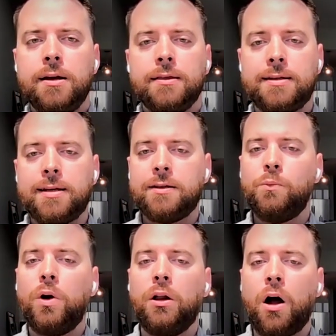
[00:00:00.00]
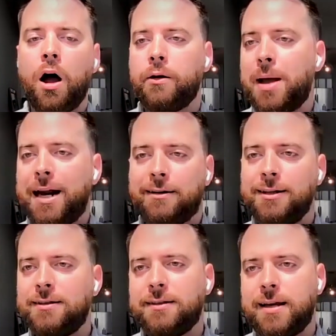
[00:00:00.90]
The system will
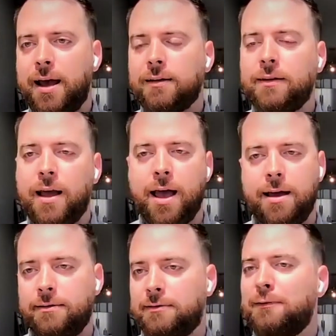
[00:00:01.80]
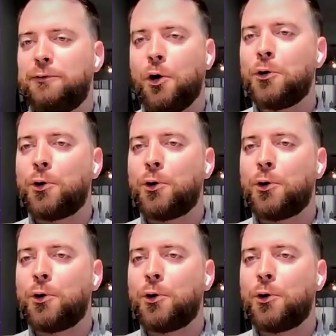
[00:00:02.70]
automatically detect and don't